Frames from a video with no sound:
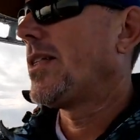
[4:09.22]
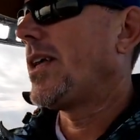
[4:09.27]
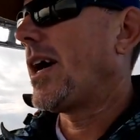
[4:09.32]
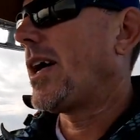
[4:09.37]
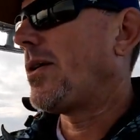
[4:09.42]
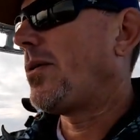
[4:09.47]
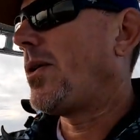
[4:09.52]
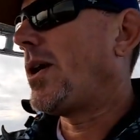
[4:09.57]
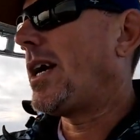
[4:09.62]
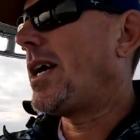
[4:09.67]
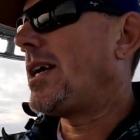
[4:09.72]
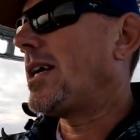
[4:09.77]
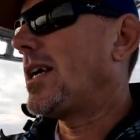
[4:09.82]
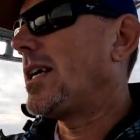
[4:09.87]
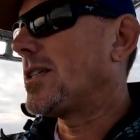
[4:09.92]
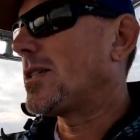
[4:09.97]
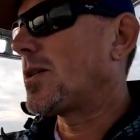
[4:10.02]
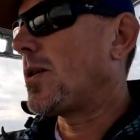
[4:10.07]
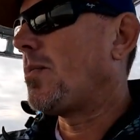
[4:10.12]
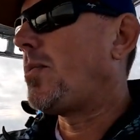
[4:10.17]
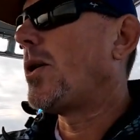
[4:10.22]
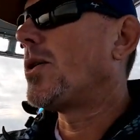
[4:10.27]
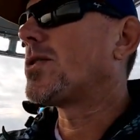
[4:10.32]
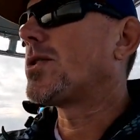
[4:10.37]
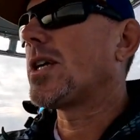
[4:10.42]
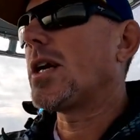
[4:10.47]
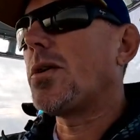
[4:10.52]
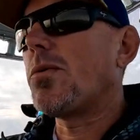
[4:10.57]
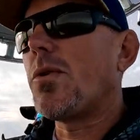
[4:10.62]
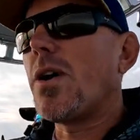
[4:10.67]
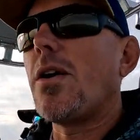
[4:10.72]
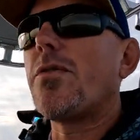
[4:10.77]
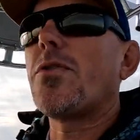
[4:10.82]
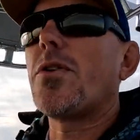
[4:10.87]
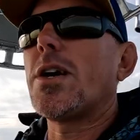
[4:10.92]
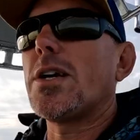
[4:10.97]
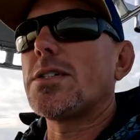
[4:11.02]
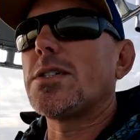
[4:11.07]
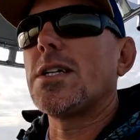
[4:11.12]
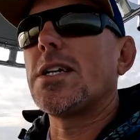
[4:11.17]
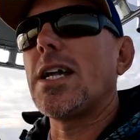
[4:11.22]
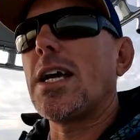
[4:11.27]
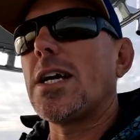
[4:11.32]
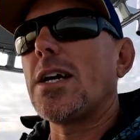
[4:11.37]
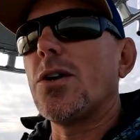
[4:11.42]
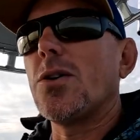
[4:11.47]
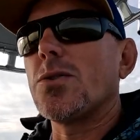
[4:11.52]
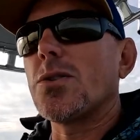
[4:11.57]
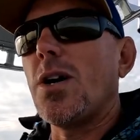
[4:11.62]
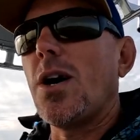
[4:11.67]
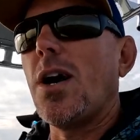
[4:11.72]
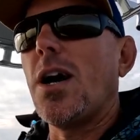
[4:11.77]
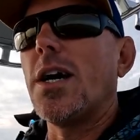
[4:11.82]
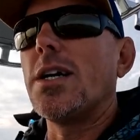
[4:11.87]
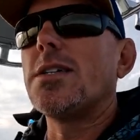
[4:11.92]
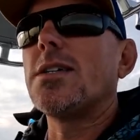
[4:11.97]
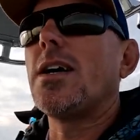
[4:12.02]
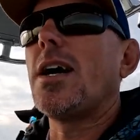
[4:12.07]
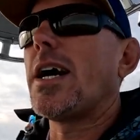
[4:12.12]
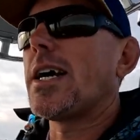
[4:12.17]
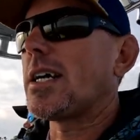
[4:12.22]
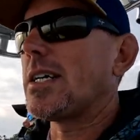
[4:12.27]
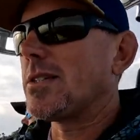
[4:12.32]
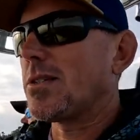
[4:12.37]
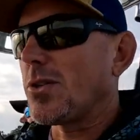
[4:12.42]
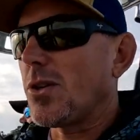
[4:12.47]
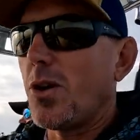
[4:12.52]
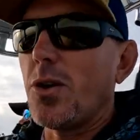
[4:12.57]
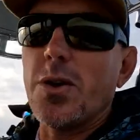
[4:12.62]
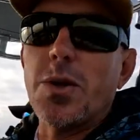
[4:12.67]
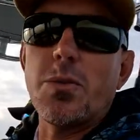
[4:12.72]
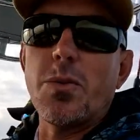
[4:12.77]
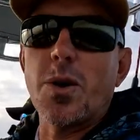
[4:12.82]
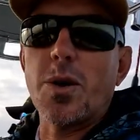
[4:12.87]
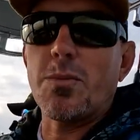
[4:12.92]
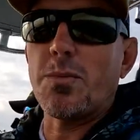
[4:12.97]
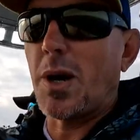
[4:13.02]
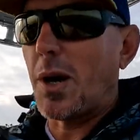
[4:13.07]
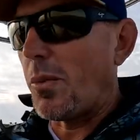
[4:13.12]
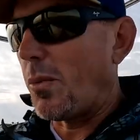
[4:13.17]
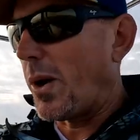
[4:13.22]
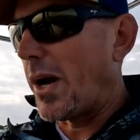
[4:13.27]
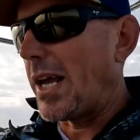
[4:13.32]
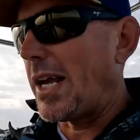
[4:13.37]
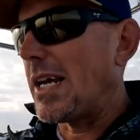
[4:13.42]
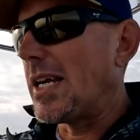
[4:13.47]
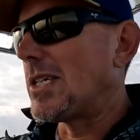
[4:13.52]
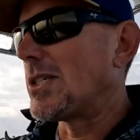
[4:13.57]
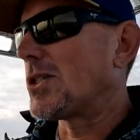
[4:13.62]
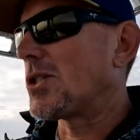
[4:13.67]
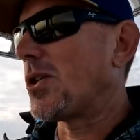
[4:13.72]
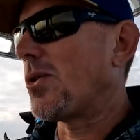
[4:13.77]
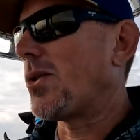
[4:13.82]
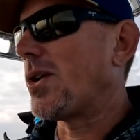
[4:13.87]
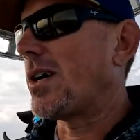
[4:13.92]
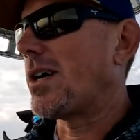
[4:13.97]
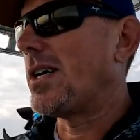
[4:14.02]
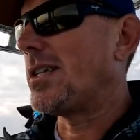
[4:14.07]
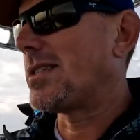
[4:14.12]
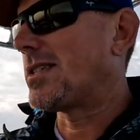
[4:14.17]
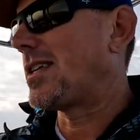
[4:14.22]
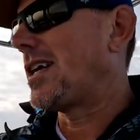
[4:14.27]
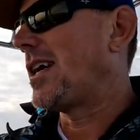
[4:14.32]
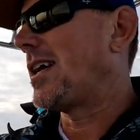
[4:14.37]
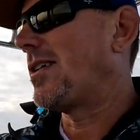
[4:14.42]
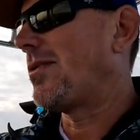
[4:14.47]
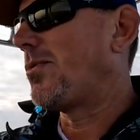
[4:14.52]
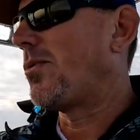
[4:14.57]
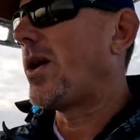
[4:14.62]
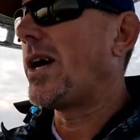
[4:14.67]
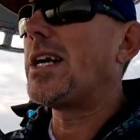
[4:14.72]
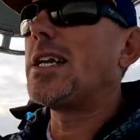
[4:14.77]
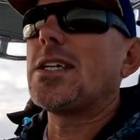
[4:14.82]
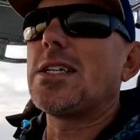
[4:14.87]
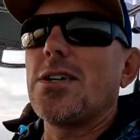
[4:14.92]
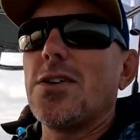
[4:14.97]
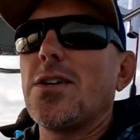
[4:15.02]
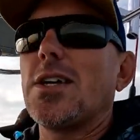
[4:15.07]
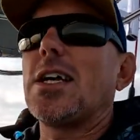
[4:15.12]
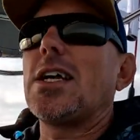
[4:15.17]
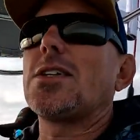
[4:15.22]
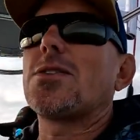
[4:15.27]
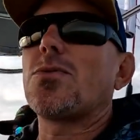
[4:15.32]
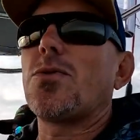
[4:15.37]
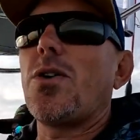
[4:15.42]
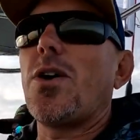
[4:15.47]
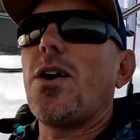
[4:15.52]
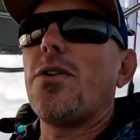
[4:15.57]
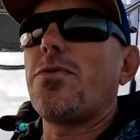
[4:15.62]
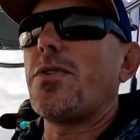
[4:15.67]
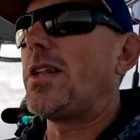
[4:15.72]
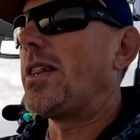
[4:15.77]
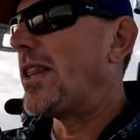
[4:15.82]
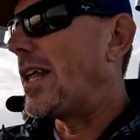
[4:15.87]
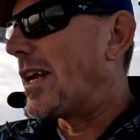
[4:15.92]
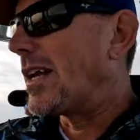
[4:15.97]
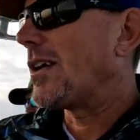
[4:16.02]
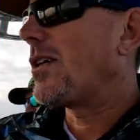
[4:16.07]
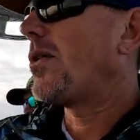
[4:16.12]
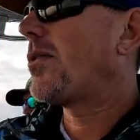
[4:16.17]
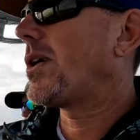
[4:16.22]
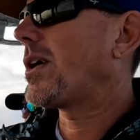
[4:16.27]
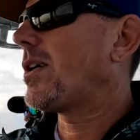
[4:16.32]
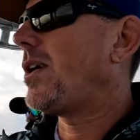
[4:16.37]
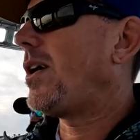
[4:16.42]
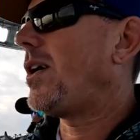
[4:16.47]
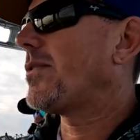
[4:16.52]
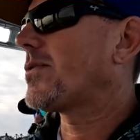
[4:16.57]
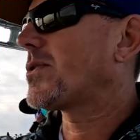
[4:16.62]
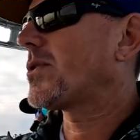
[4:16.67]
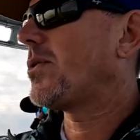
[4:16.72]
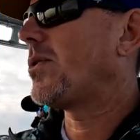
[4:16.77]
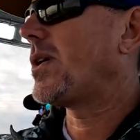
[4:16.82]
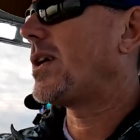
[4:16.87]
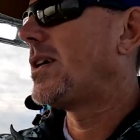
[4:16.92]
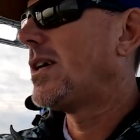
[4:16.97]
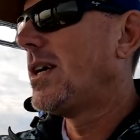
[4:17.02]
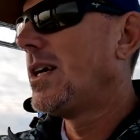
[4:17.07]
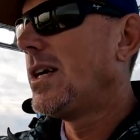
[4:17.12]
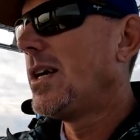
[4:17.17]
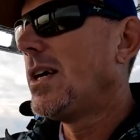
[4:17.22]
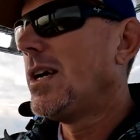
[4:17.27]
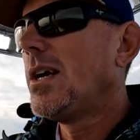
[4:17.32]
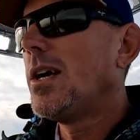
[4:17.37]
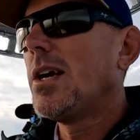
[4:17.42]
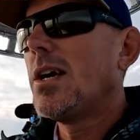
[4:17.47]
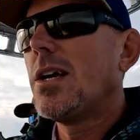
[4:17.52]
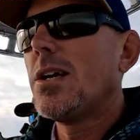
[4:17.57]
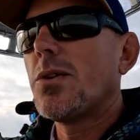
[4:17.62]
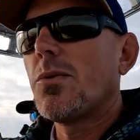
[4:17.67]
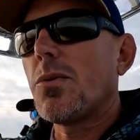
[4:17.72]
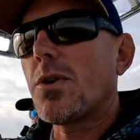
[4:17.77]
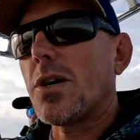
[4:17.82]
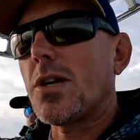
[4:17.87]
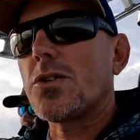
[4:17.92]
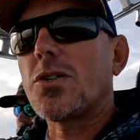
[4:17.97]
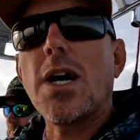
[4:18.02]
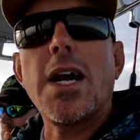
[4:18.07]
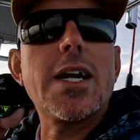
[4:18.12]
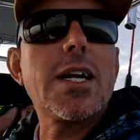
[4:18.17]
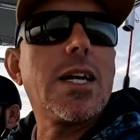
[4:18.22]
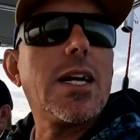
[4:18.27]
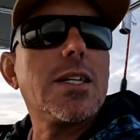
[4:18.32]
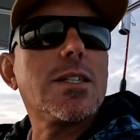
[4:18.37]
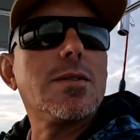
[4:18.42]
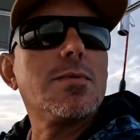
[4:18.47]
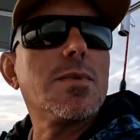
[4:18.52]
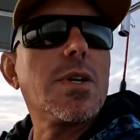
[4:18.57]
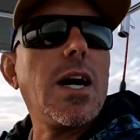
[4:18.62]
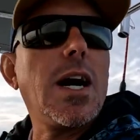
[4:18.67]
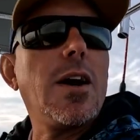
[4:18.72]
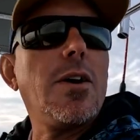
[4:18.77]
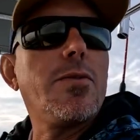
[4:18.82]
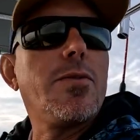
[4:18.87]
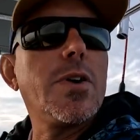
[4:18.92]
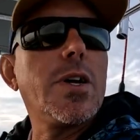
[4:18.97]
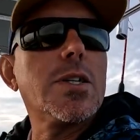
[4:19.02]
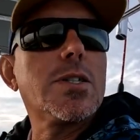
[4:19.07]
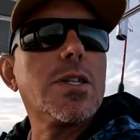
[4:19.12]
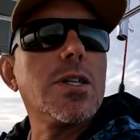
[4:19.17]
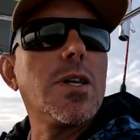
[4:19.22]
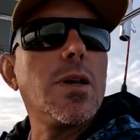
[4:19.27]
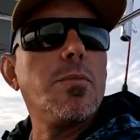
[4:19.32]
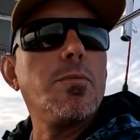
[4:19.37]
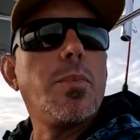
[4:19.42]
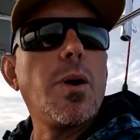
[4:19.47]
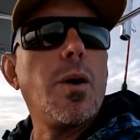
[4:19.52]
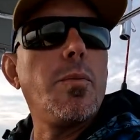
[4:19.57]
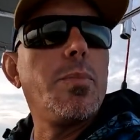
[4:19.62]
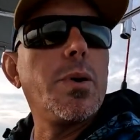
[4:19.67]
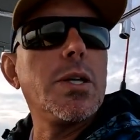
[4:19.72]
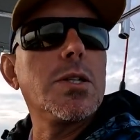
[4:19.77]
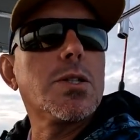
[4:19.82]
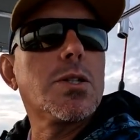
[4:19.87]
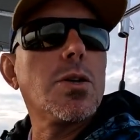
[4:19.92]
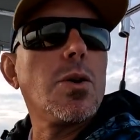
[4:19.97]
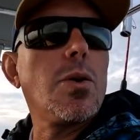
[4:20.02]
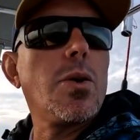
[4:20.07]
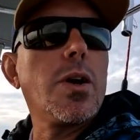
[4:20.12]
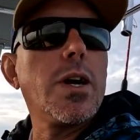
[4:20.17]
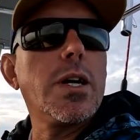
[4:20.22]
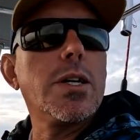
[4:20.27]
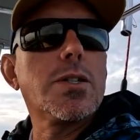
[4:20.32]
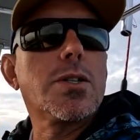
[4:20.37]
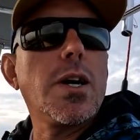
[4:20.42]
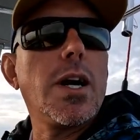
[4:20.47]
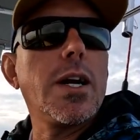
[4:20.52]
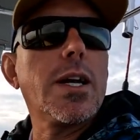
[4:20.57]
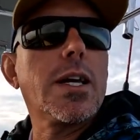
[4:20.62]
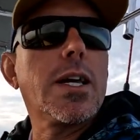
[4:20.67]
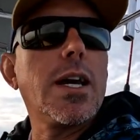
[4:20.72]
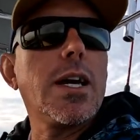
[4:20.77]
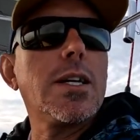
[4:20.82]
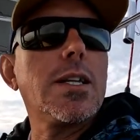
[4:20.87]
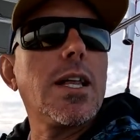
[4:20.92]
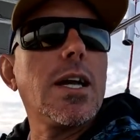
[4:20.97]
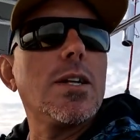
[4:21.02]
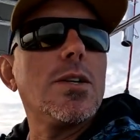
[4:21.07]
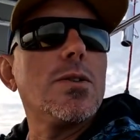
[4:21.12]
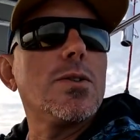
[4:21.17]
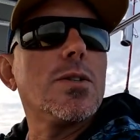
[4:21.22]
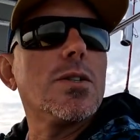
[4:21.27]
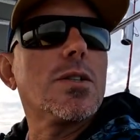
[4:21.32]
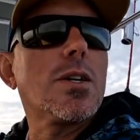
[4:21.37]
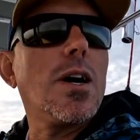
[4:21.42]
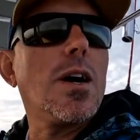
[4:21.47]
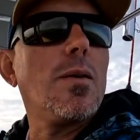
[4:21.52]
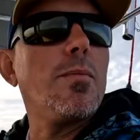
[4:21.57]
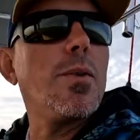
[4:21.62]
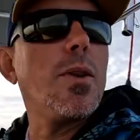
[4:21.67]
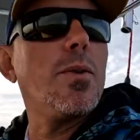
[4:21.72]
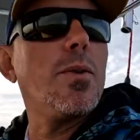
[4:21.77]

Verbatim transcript: That way it's supposed to get rougher as the day goes on. I can slowly work my way inshore instead of waiting till it gets rough and then going offshore. We're gonna try to catch some tilefish and then bump inshore and try to catch, that dude just caught a